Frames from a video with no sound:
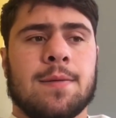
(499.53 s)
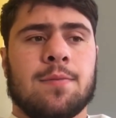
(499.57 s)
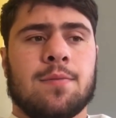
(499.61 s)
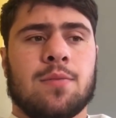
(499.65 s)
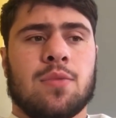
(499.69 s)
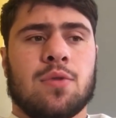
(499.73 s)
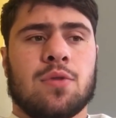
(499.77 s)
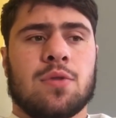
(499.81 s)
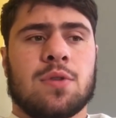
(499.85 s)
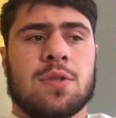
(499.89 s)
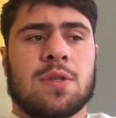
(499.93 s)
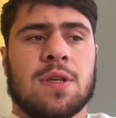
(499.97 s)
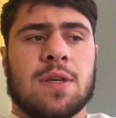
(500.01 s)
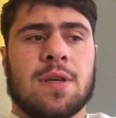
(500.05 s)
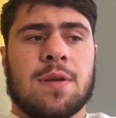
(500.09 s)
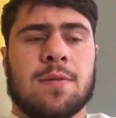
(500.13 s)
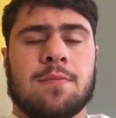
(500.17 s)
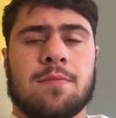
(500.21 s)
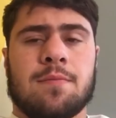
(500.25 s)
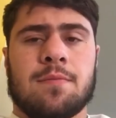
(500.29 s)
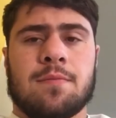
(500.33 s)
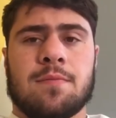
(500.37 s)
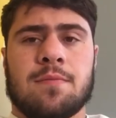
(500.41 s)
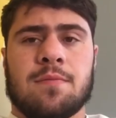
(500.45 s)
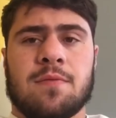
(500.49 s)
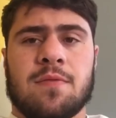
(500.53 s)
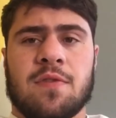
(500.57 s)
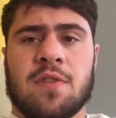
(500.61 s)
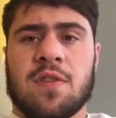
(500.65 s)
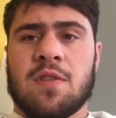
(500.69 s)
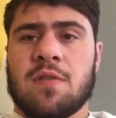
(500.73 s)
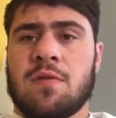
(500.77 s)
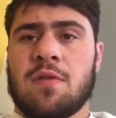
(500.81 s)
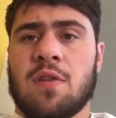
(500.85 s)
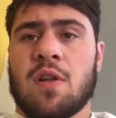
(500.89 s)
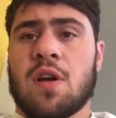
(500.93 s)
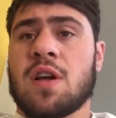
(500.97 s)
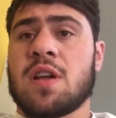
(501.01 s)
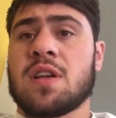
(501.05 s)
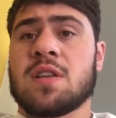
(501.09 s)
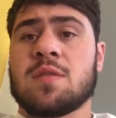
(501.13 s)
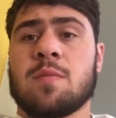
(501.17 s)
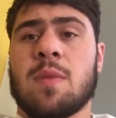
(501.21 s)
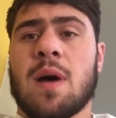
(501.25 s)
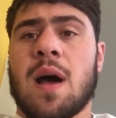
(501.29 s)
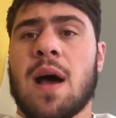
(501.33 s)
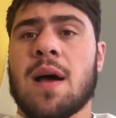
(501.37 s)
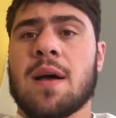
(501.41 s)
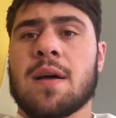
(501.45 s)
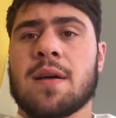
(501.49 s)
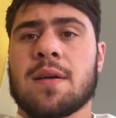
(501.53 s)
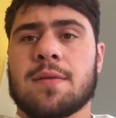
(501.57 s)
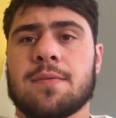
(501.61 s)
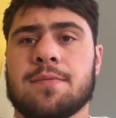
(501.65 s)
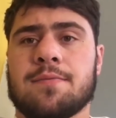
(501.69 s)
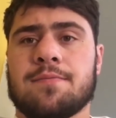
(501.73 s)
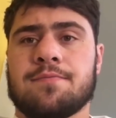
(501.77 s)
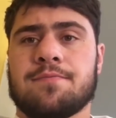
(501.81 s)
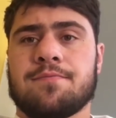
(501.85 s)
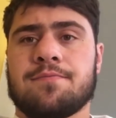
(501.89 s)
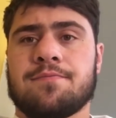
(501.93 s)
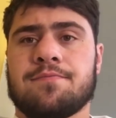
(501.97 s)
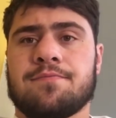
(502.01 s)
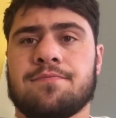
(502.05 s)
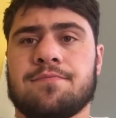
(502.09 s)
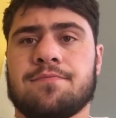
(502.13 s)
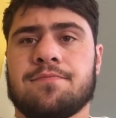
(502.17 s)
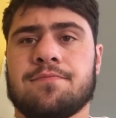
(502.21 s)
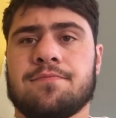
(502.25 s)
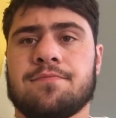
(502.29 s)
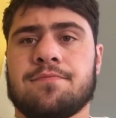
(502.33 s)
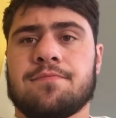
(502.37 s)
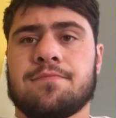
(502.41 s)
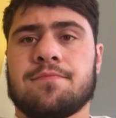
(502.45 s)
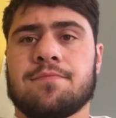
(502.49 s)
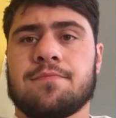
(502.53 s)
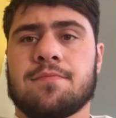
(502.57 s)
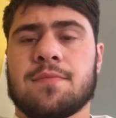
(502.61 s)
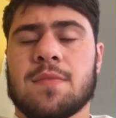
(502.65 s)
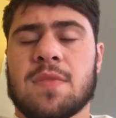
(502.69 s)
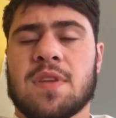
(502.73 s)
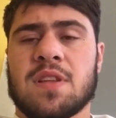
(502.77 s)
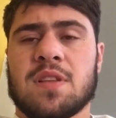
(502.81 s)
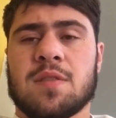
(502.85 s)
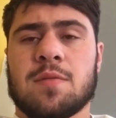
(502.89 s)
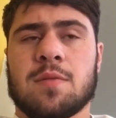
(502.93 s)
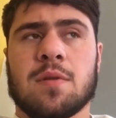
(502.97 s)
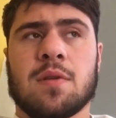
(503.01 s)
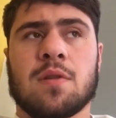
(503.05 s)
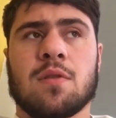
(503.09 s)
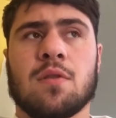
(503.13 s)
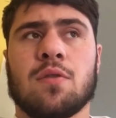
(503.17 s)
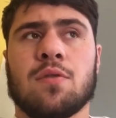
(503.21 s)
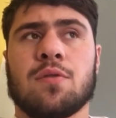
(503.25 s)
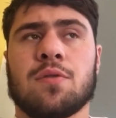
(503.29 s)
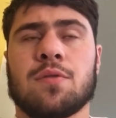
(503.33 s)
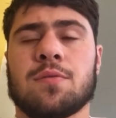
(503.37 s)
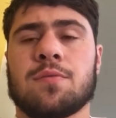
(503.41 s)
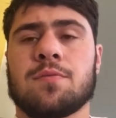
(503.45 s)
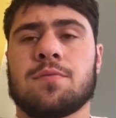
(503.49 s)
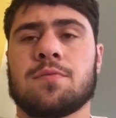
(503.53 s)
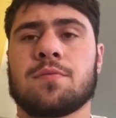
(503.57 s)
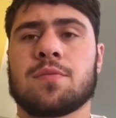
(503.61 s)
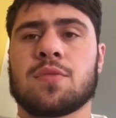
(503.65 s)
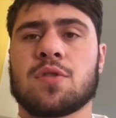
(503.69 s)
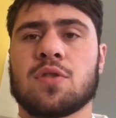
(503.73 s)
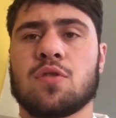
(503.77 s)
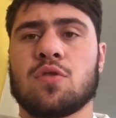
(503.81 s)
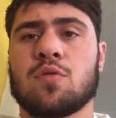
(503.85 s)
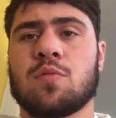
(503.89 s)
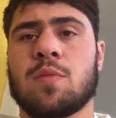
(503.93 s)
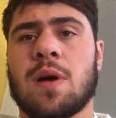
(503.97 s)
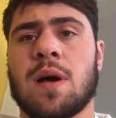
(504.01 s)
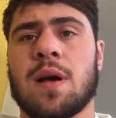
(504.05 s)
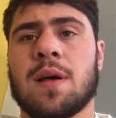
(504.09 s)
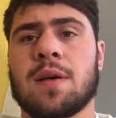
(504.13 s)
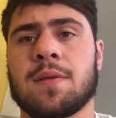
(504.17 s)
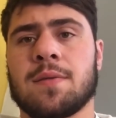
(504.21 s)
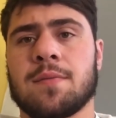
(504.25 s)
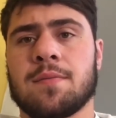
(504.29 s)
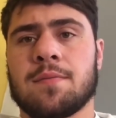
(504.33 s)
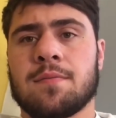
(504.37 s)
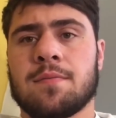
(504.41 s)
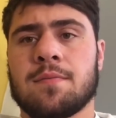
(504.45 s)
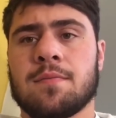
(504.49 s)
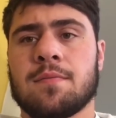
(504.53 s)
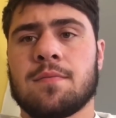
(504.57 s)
But the vlog is back, and it's been good. So goodbye.